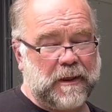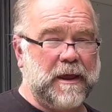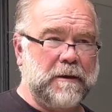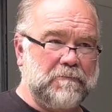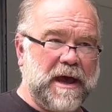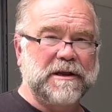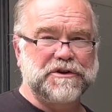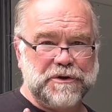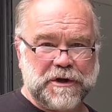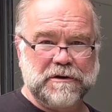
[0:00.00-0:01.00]
Came back
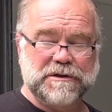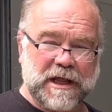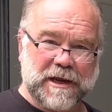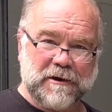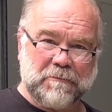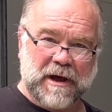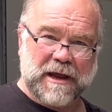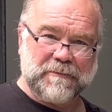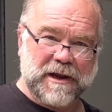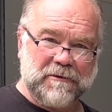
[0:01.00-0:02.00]
2 years later to
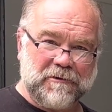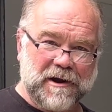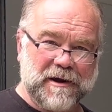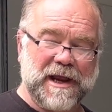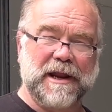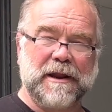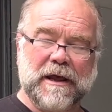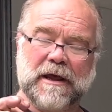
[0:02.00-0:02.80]
bite me in the rear end.